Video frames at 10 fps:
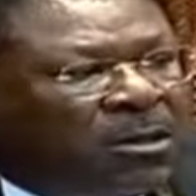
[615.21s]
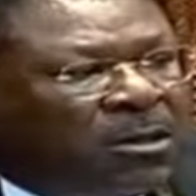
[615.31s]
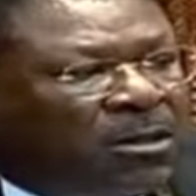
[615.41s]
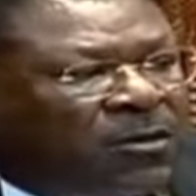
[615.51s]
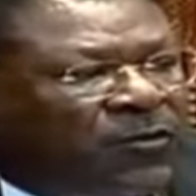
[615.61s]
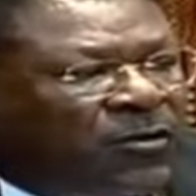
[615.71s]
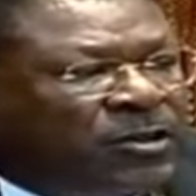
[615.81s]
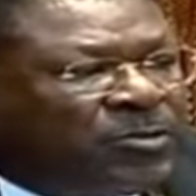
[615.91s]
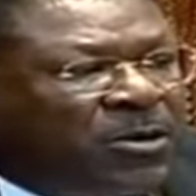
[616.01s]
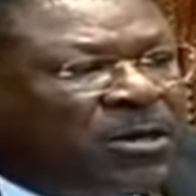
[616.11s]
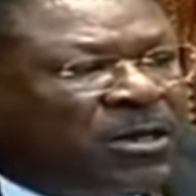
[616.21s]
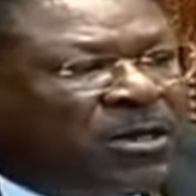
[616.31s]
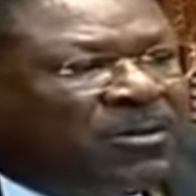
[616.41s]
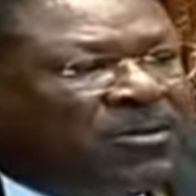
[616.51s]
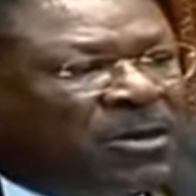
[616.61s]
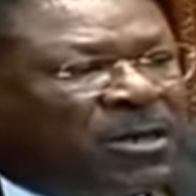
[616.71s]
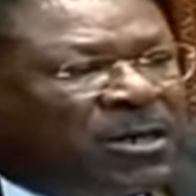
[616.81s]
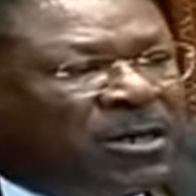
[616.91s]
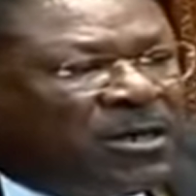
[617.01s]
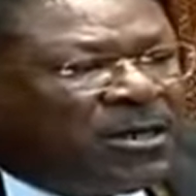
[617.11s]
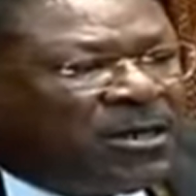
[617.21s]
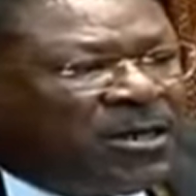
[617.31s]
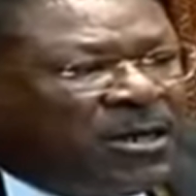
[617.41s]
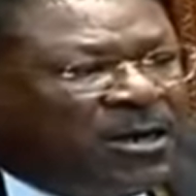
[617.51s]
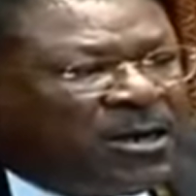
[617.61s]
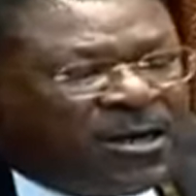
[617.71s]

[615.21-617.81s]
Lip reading: If you spoke in the morning, then